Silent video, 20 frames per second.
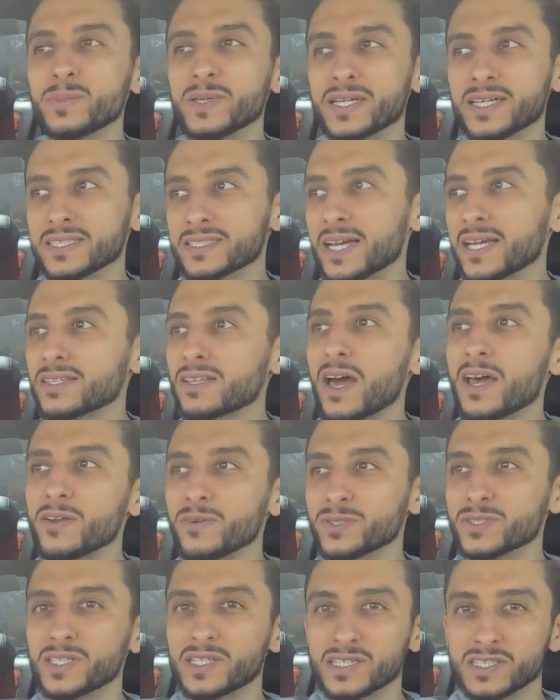because I thought it
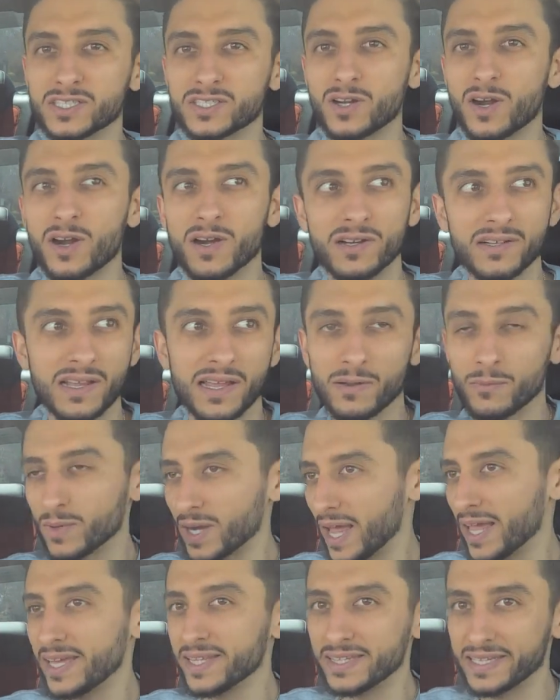was gonna start like
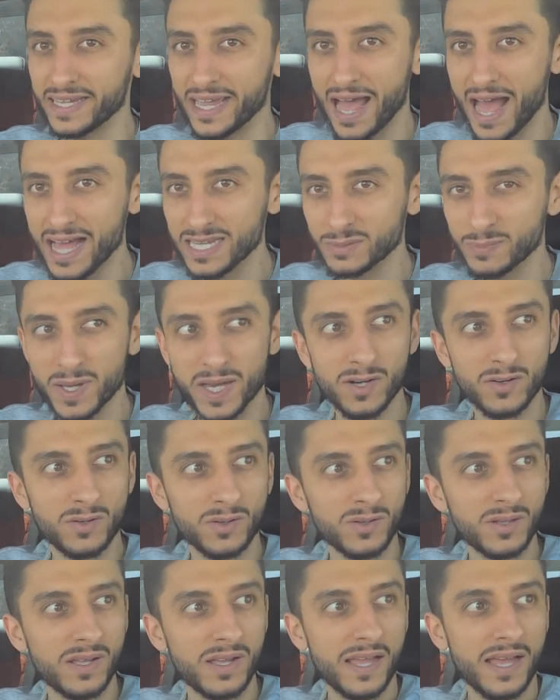when I hit the gas
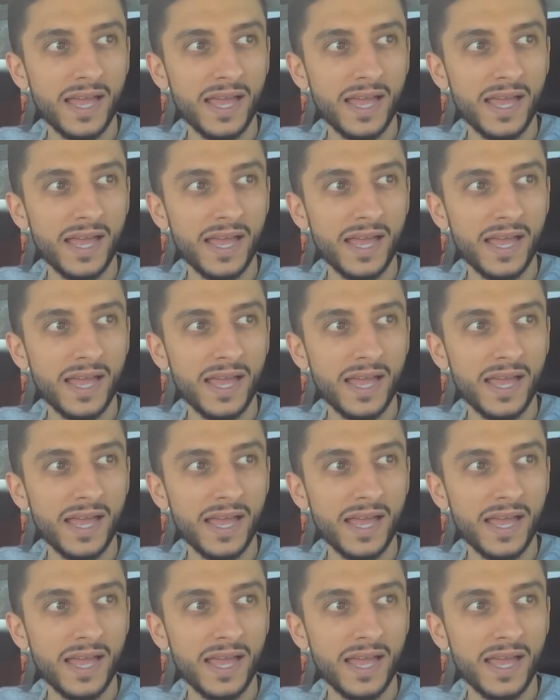pedal.